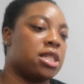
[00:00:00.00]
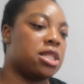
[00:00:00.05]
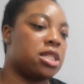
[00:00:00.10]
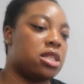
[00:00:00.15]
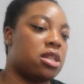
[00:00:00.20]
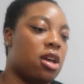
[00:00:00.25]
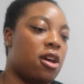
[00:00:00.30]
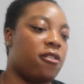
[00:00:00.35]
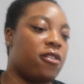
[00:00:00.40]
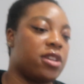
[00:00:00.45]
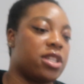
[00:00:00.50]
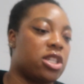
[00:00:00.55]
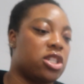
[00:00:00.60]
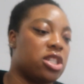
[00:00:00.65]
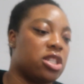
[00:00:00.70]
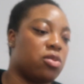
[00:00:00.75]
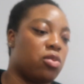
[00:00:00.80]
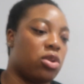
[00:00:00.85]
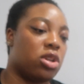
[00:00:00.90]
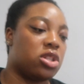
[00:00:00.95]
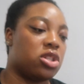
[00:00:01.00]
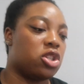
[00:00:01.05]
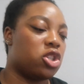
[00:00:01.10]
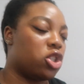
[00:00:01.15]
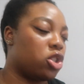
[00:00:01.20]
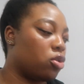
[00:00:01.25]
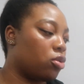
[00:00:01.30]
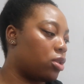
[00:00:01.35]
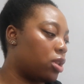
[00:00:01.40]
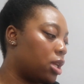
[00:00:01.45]
and stuff because I just wanted to
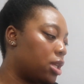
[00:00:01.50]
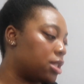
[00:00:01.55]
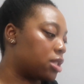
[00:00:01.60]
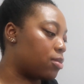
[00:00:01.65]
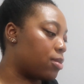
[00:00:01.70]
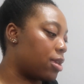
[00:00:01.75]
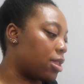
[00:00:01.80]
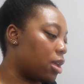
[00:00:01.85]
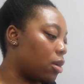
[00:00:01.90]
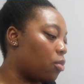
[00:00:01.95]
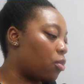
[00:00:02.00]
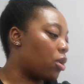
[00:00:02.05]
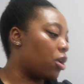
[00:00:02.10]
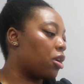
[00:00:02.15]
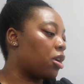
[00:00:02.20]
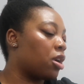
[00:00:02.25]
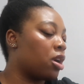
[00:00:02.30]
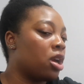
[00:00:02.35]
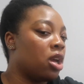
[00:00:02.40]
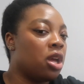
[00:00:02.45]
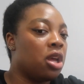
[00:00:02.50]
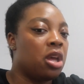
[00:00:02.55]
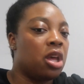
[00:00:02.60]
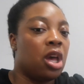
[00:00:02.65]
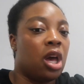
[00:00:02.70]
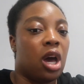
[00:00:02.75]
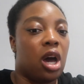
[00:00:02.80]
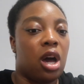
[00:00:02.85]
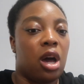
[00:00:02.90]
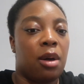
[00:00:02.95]
show things the way they were.
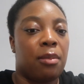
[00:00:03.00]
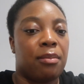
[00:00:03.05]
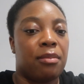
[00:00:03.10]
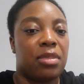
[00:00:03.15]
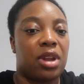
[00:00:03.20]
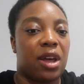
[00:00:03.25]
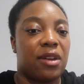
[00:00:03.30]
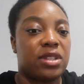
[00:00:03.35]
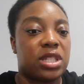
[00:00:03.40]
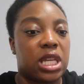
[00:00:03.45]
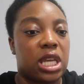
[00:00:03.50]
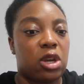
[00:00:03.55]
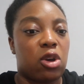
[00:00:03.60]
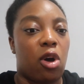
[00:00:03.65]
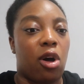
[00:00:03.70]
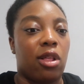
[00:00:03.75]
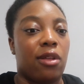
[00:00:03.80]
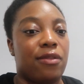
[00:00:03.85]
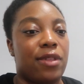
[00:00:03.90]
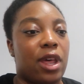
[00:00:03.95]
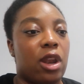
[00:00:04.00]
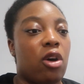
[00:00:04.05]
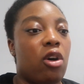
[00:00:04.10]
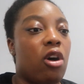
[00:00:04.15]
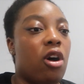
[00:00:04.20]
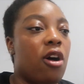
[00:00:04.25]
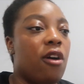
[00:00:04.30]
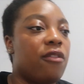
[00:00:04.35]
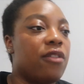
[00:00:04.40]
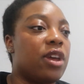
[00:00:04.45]
Um, but I take all of that
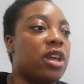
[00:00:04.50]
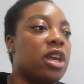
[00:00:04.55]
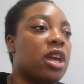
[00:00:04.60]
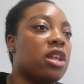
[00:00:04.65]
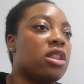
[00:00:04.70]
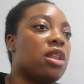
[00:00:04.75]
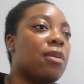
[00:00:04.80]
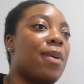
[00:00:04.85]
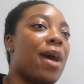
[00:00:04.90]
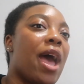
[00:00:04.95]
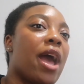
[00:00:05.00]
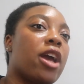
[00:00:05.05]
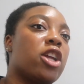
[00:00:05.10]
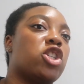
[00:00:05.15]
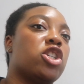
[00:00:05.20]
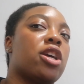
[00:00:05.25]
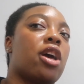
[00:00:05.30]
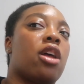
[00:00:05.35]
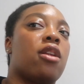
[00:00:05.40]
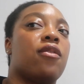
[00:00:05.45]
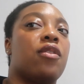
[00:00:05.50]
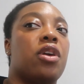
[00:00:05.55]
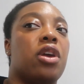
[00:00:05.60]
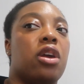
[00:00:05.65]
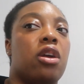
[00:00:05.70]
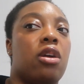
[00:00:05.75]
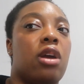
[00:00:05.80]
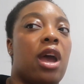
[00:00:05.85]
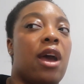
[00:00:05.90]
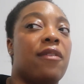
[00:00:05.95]
off and get the packaging out of
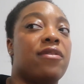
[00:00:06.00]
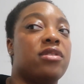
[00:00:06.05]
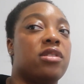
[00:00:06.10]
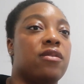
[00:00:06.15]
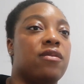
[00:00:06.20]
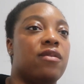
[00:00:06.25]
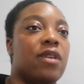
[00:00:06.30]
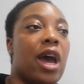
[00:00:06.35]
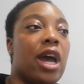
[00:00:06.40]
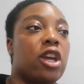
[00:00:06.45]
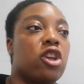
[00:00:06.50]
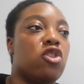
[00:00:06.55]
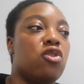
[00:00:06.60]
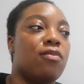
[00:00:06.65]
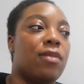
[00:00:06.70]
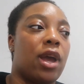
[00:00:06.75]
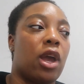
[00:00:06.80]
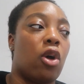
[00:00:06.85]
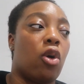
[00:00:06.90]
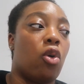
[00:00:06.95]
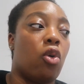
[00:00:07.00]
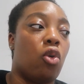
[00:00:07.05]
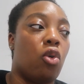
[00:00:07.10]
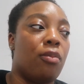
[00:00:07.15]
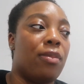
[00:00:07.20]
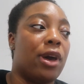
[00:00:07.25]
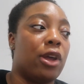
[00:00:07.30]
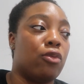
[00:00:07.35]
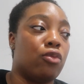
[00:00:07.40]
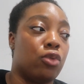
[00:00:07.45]
here. I have to vacuum my
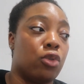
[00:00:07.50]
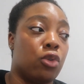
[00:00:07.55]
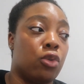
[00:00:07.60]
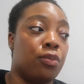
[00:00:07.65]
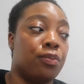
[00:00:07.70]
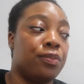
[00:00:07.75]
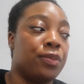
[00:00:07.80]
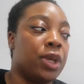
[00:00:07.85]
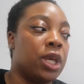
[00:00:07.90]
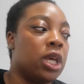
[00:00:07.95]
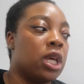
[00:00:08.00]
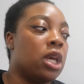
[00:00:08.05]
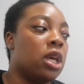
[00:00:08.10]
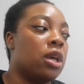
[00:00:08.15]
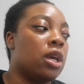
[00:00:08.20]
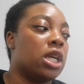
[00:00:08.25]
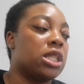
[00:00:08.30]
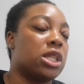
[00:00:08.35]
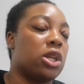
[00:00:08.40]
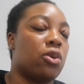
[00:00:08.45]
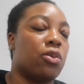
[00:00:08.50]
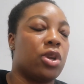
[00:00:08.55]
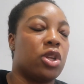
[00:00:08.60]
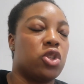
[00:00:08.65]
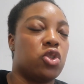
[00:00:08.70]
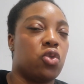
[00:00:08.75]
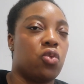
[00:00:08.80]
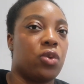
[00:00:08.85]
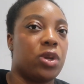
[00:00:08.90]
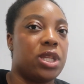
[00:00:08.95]
whole bedroom because I don't
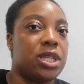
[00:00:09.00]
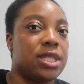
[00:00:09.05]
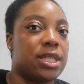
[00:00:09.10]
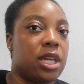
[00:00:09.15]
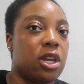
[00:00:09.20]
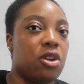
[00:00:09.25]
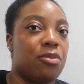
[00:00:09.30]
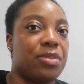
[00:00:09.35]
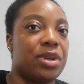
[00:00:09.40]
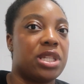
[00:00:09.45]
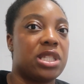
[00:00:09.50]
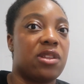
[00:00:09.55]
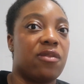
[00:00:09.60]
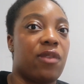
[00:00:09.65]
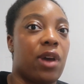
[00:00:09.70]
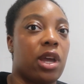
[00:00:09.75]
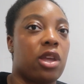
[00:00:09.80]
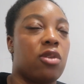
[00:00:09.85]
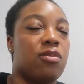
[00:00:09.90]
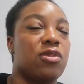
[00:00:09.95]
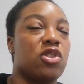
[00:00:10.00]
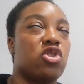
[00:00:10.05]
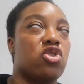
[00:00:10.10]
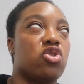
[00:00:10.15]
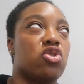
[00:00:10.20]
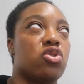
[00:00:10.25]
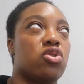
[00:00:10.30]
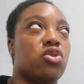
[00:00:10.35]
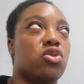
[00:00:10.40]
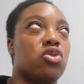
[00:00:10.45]
want to do when he's here because the vacuum is
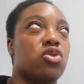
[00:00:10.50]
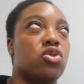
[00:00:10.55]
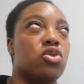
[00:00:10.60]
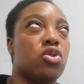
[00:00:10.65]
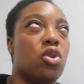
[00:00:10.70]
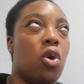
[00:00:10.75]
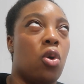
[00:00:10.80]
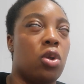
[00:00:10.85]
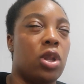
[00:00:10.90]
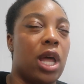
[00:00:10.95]
so so